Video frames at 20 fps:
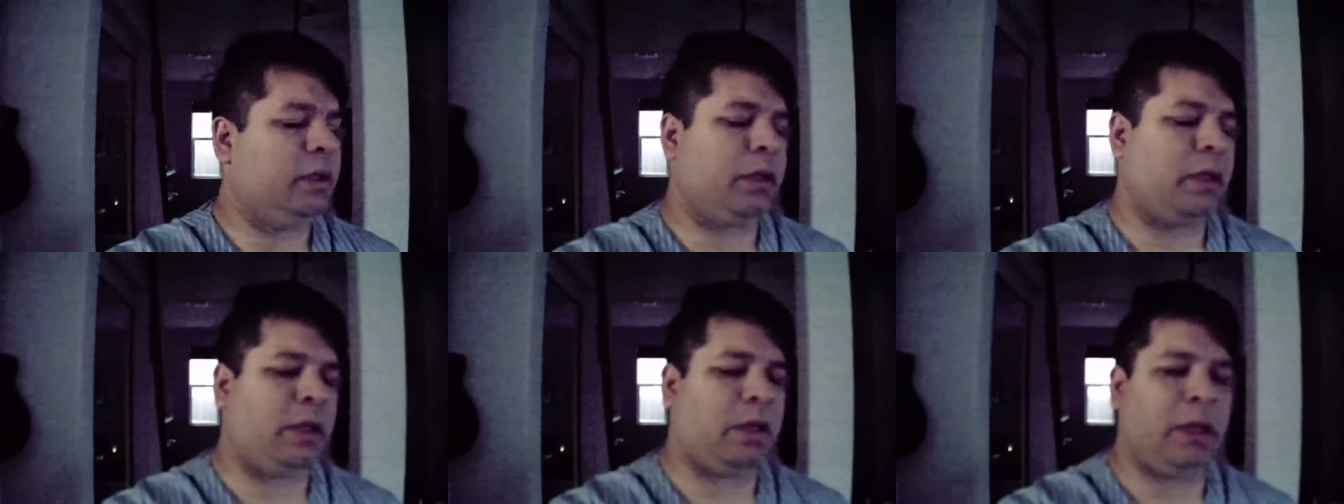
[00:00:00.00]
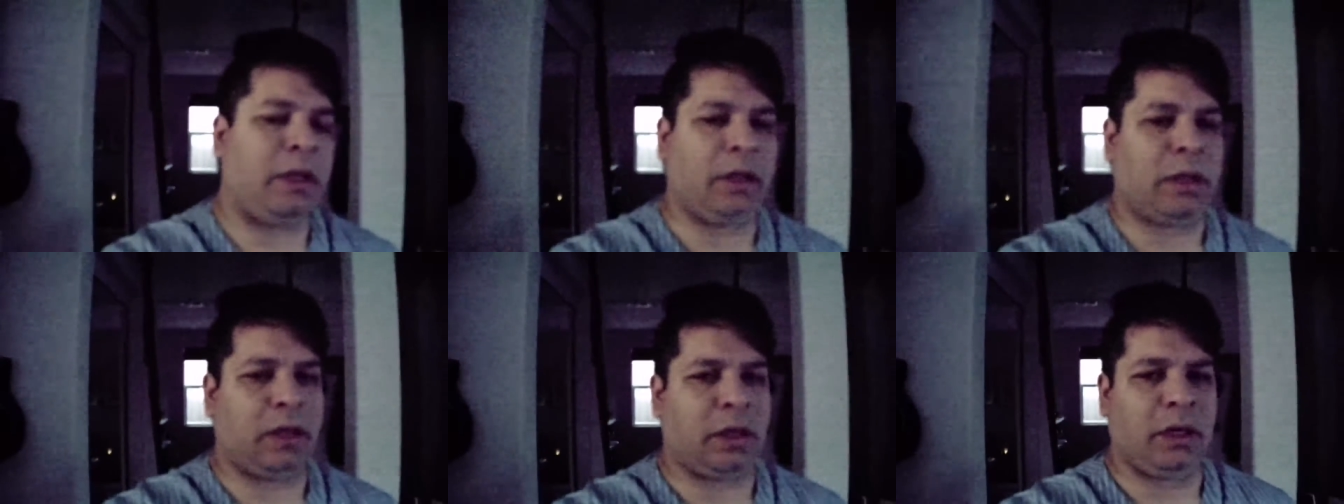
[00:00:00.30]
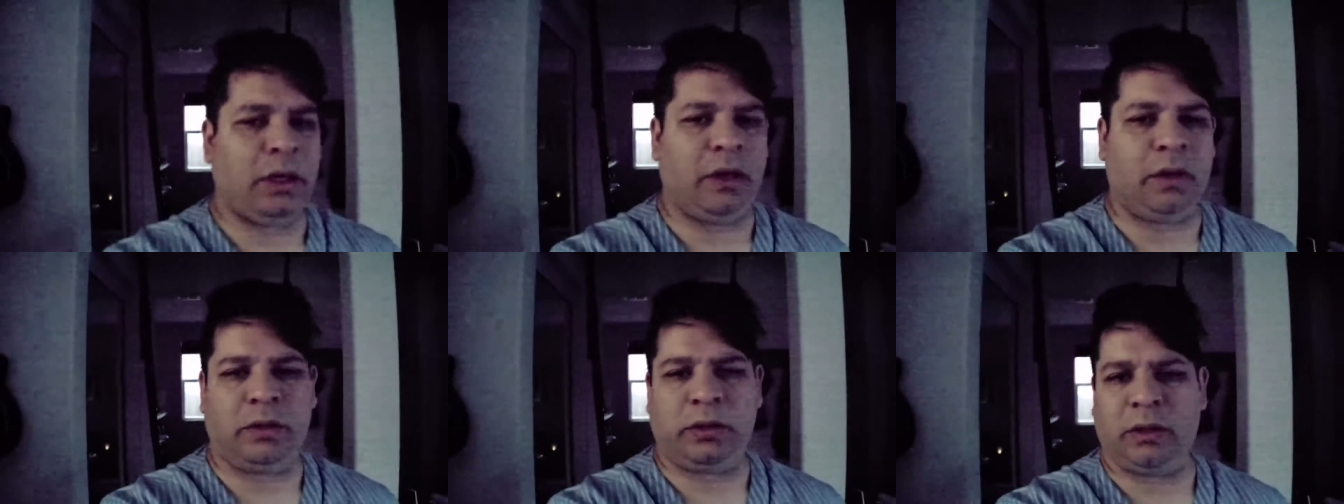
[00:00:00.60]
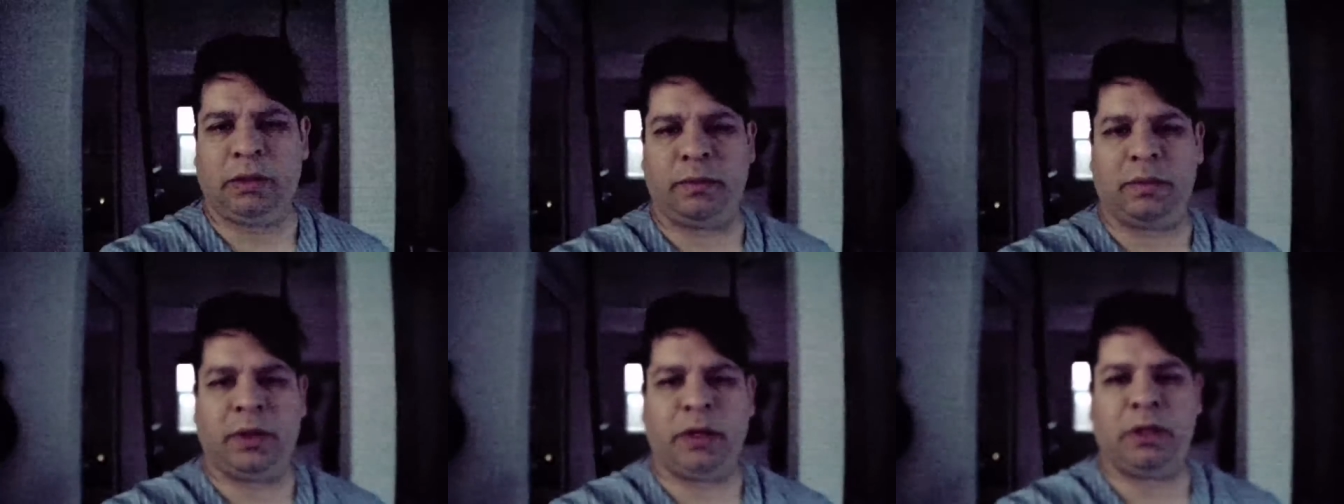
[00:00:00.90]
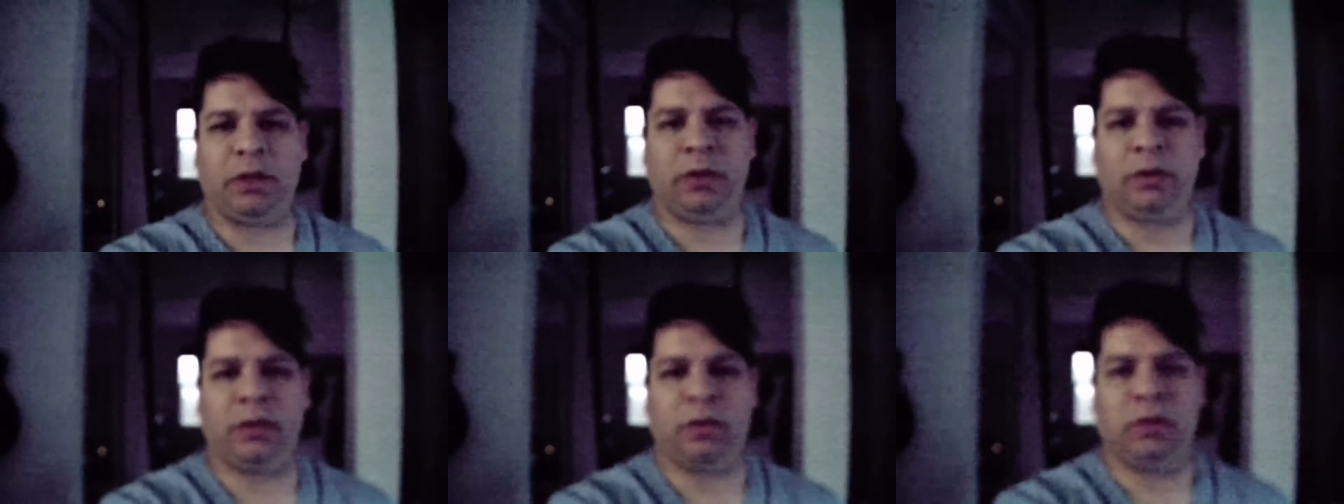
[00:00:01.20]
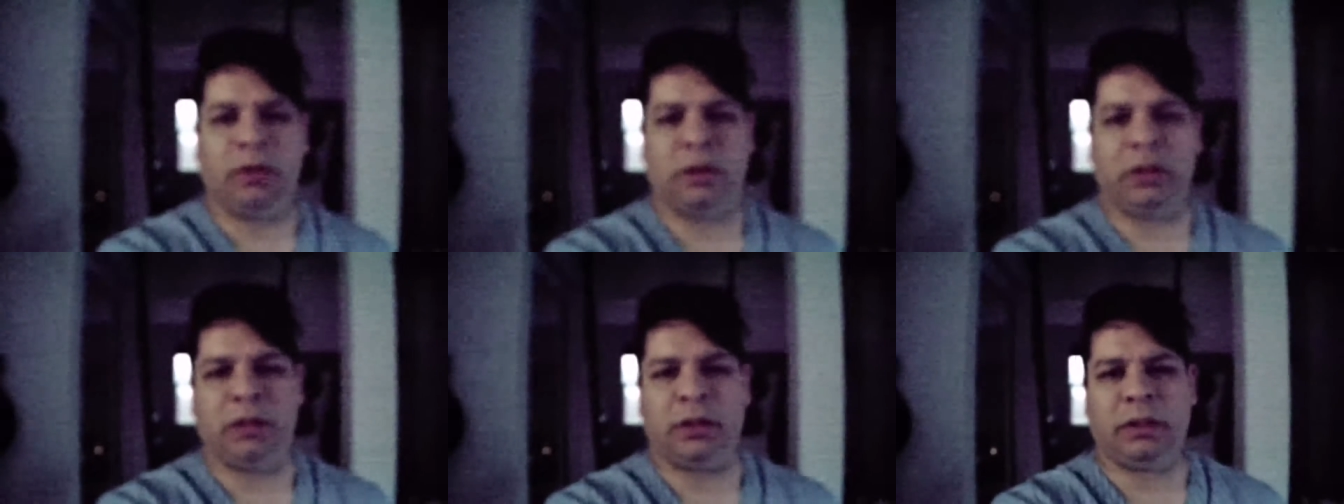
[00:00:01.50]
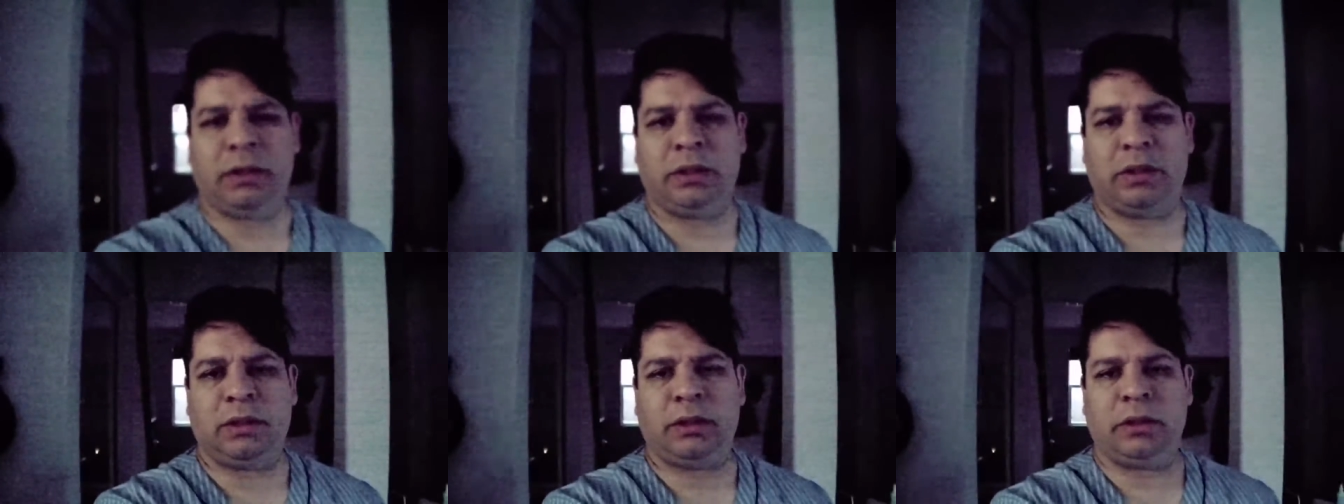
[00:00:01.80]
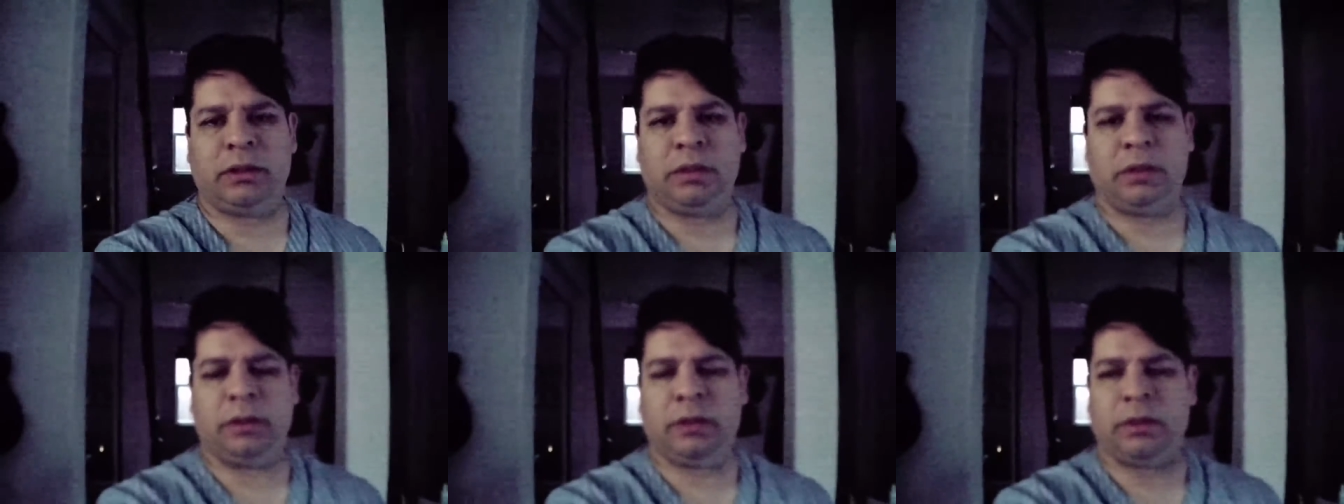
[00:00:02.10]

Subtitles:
think, you know, somebody who is